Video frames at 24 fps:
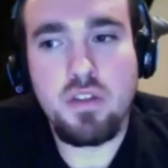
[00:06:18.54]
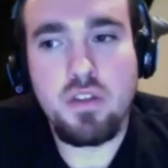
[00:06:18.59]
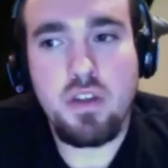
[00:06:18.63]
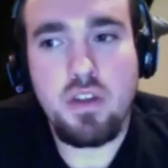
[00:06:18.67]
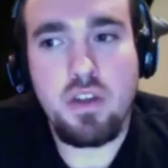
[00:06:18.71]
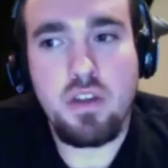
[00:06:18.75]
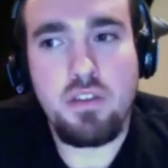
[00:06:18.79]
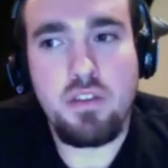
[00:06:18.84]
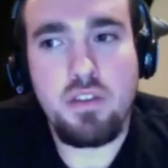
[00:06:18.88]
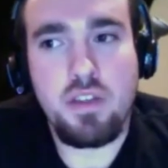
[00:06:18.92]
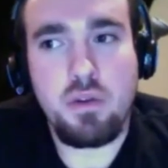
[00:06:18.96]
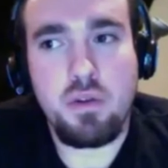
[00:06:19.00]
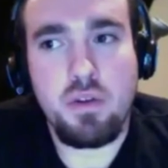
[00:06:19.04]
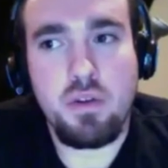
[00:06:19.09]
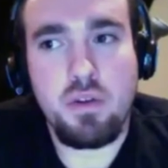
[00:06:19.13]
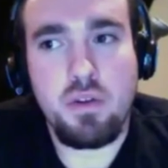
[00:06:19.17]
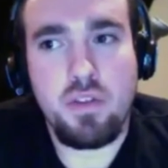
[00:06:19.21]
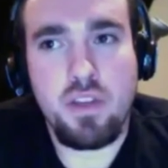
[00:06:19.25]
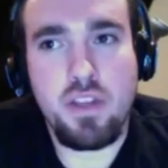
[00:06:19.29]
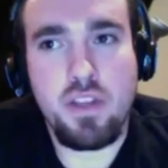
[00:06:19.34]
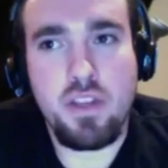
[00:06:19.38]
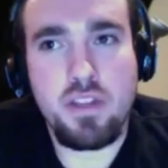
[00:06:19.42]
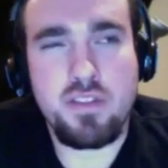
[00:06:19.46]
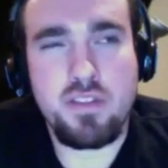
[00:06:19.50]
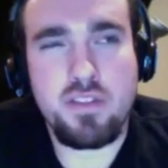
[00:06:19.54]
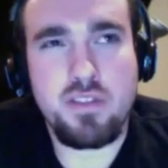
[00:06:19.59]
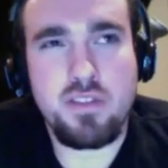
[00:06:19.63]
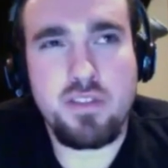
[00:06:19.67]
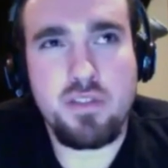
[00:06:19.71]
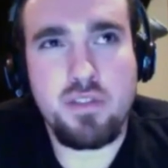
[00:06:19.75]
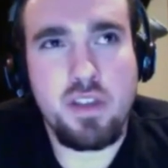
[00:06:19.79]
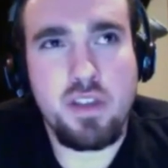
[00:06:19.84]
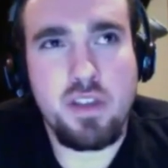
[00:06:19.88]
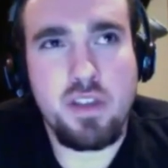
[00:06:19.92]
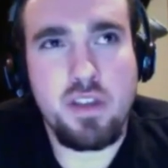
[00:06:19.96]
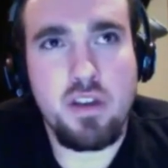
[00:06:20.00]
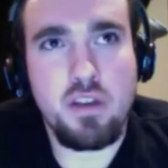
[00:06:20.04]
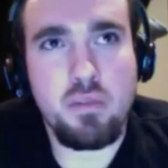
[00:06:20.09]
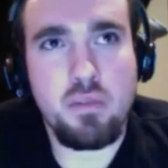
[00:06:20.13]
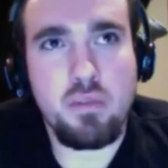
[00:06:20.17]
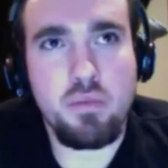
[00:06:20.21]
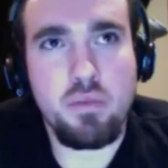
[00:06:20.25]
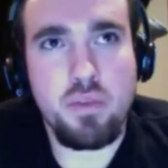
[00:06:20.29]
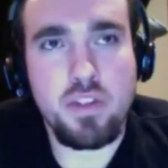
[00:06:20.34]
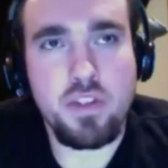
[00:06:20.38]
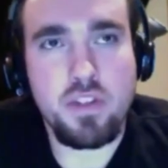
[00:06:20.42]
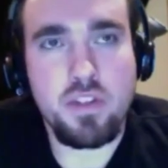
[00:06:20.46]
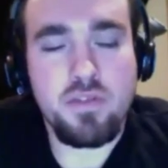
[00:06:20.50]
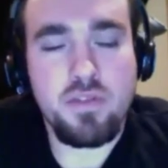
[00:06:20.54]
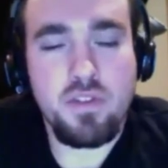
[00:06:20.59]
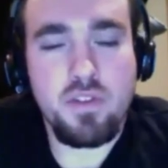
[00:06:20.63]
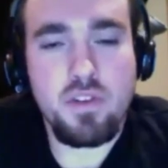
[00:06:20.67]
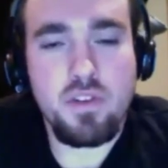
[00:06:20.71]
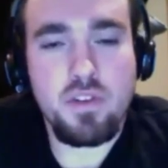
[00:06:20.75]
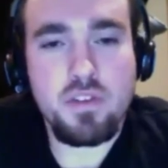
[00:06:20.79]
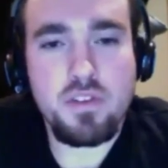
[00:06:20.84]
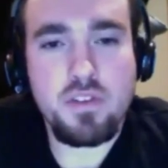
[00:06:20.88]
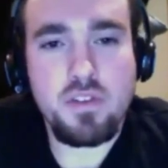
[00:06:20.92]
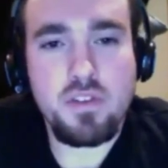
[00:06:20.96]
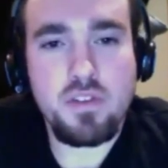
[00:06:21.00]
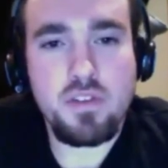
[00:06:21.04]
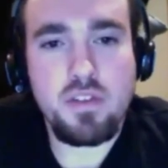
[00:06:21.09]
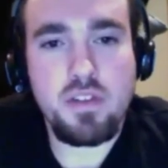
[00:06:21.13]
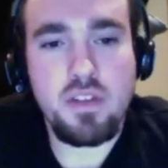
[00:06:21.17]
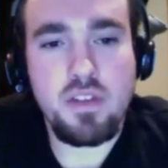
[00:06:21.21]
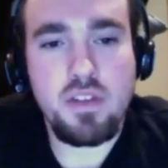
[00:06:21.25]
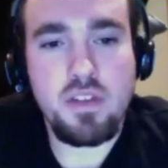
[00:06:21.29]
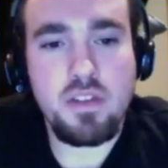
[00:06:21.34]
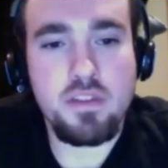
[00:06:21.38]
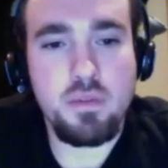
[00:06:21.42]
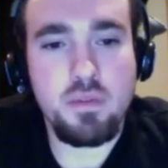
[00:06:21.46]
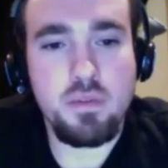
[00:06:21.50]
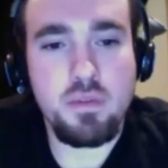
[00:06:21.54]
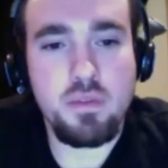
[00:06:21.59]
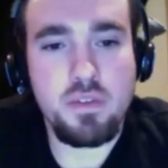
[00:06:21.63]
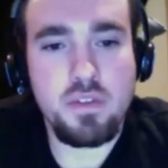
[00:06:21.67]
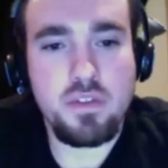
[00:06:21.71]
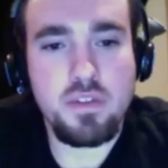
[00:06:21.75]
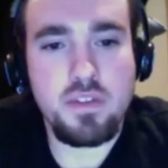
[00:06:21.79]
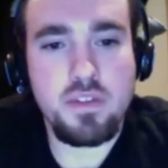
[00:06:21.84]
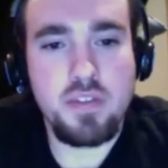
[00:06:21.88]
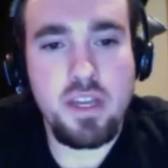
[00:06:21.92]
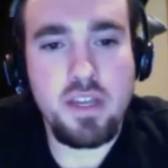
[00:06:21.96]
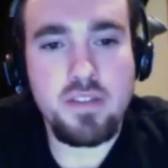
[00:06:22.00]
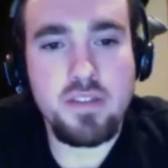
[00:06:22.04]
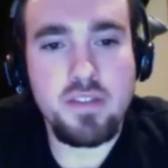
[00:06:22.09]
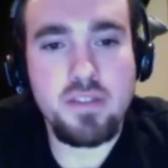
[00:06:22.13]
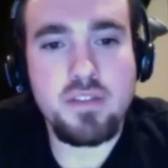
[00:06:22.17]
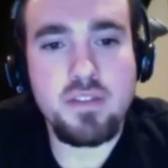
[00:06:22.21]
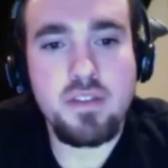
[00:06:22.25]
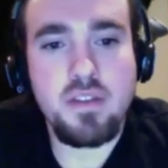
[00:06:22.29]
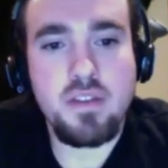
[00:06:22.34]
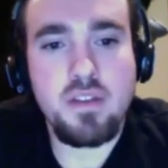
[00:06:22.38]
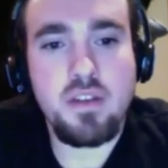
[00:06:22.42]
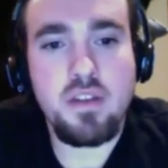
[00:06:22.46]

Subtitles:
I think whoever gets do like 100 points first, and then it switches sides,